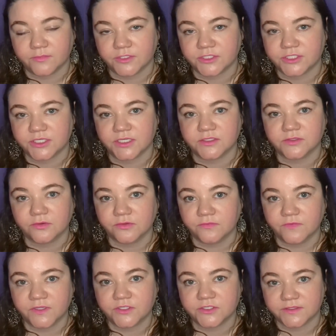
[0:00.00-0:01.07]
which she told
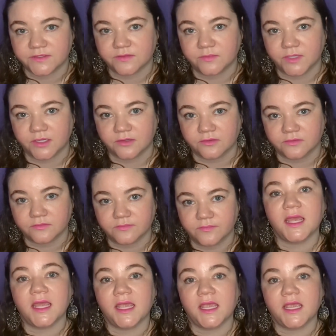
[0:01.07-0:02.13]
Vijith about.
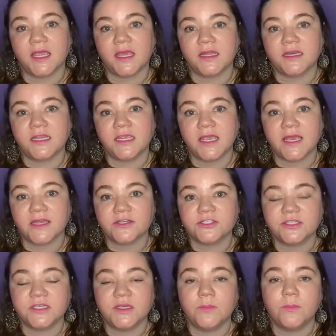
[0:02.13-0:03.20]
And he
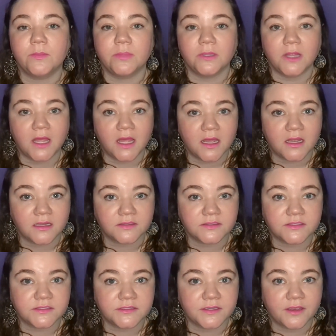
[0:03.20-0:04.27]
actually
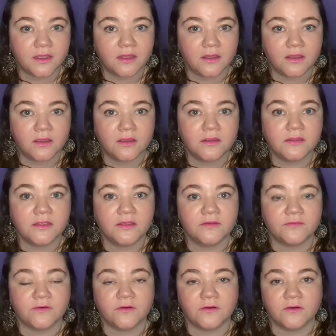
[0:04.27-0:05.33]
blocked all
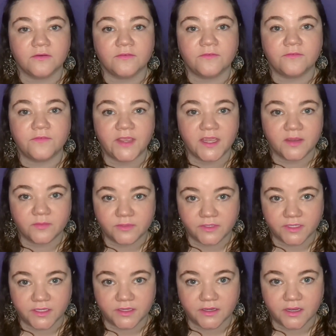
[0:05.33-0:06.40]
of her
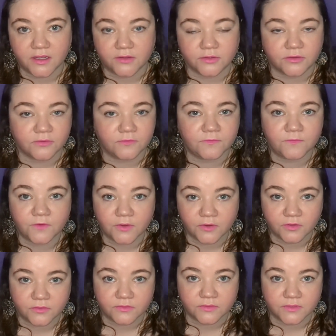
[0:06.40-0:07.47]
family on her
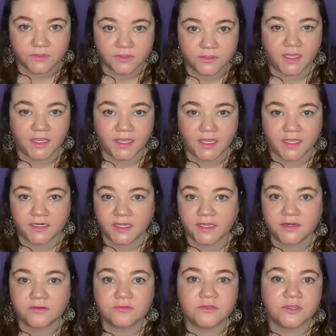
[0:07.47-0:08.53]
phone. And I
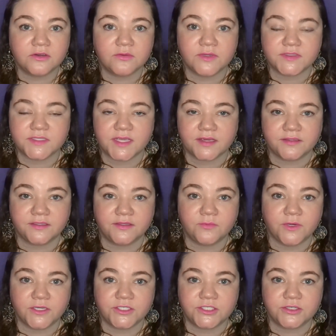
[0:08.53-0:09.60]
don't know exactly
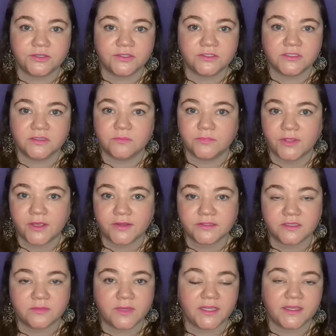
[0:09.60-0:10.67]
why she couldn't unblock
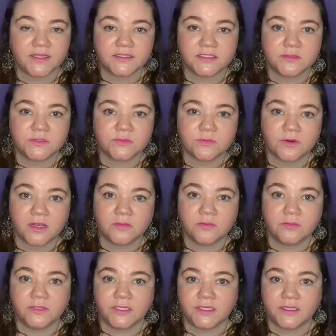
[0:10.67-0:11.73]
them. I guess he was
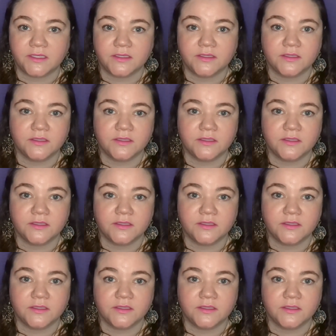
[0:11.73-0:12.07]
probably